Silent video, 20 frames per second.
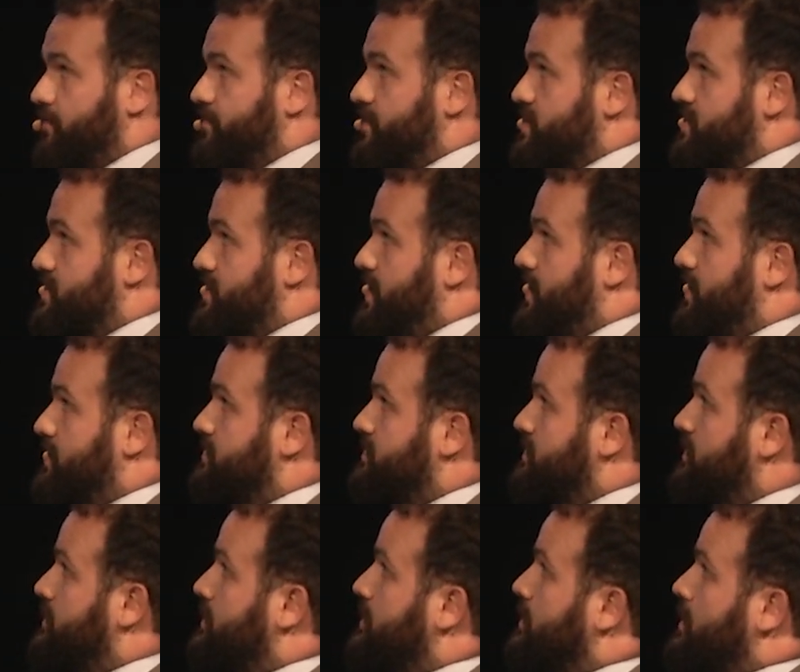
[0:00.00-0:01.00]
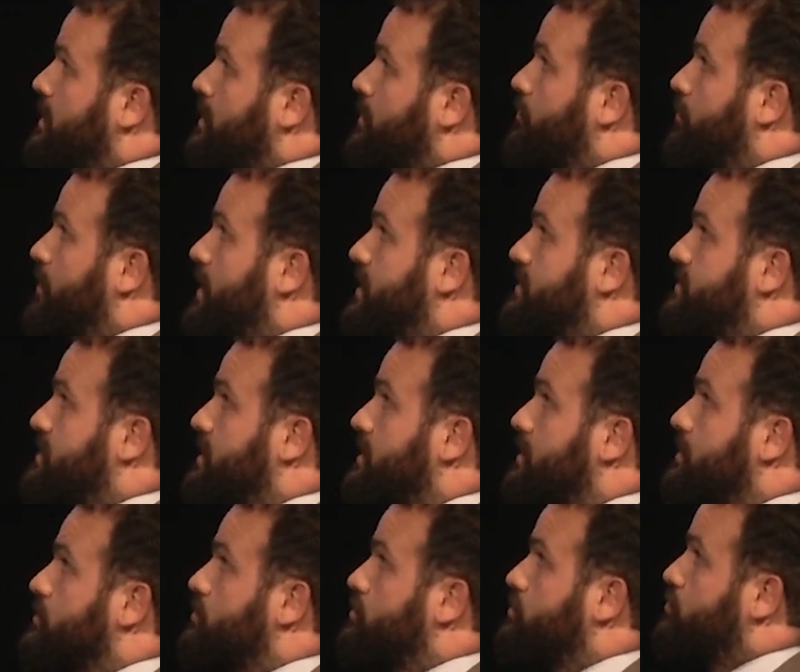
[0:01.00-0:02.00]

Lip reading: facade, creating